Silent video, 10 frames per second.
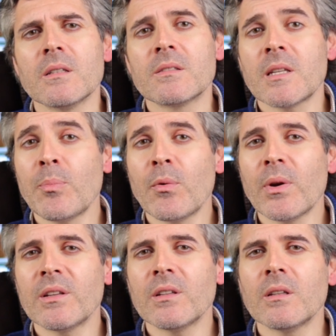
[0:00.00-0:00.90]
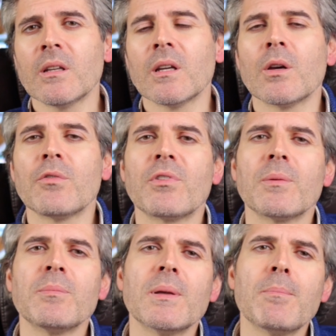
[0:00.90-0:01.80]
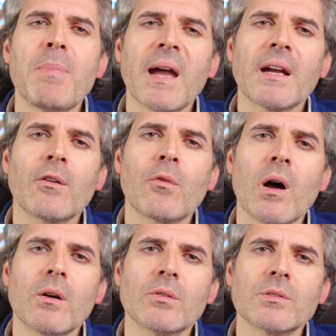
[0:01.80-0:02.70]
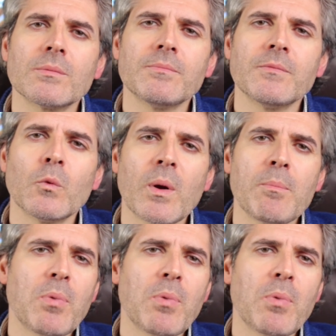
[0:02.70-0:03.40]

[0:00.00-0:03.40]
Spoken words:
separated from the background when